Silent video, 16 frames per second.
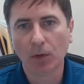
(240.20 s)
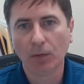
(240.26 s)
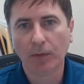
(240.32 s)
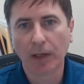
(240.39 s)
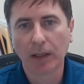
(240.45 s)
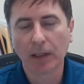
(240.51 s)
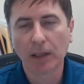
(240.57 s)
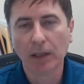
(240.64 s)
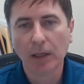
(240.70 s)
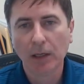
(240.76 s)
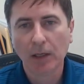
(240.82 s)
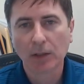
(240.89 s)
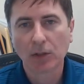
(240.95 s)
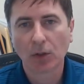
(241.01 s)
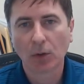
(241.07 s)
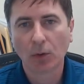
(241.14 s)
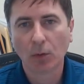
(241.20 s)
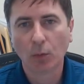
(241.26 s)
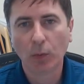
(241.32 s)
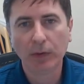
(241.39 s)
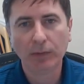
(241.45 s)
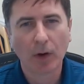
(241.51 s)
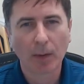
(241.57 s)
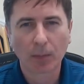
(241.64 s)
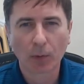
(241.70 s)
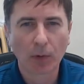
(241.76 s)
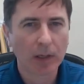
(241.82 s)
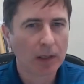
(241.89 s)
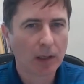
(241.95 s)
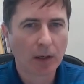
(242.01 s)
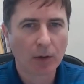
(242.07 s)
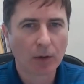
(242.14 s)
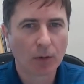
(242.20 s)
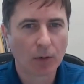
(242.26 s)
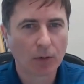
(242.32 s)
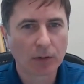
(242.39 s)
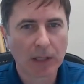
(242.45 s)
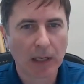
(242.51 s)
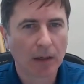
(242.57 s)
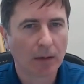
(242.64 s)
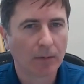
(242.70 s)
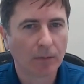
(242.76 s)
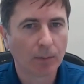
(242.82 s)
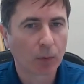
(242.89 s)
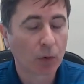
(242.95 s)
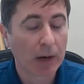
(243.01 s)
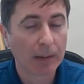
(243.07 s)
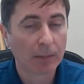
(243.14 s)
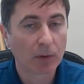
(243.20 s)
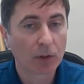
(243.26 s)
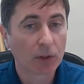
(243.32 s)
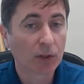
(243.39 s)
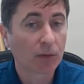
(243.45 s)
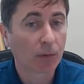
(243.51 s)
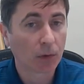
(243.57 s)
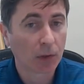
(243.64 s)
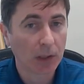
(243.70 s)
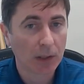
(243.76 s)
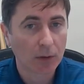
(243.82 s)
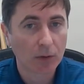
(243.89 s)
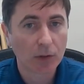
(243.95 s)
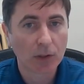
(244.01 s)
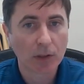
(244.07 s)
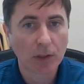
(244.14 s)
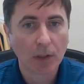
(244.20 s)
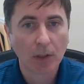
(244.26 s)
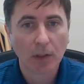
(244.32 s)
move in. So we've operated under those kind of parameters for years.